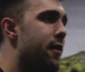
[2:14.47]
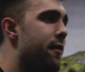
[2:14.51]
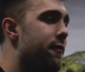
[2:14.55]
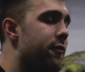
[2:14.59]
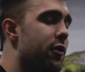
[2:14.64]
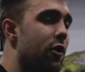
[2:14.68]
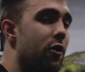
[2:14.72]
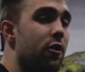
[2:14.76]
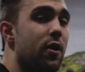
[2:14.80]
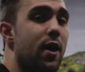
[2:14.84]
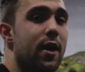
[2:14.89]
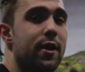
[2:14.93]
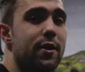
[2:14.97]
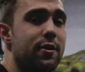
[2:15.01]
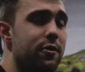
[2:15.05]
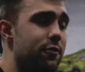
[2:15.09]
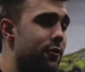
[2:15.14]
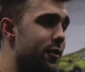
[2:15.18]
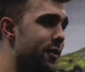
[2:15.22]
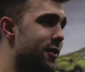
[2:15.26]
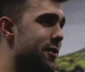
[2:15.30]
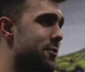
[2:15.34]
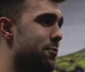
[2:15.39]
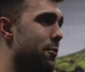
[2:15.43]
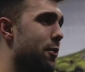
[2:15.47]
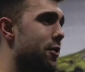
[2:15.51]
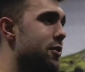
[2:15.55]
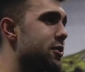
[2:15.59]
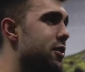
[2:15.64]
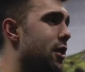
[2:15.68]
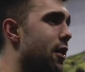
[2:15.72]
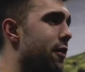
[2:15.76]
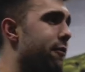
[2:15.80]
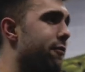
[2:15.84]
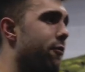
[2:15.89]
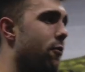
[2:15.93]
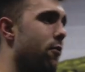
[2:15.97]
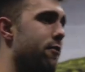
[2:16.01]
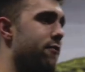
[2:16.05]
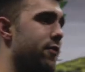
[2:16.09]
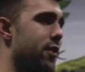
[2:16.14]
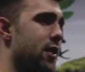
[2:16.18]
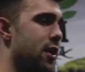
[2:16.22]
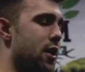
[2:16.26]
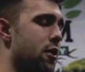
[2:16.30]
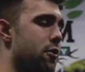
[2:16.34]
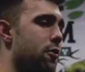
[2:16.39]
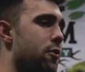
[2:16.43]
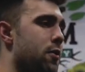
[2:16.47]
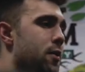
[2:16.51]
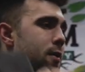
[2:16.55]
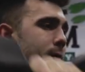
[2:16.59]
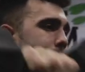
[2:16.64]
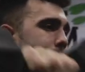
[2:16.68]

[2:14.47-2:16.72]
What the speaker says: If you don't know how to do these, we also got a form video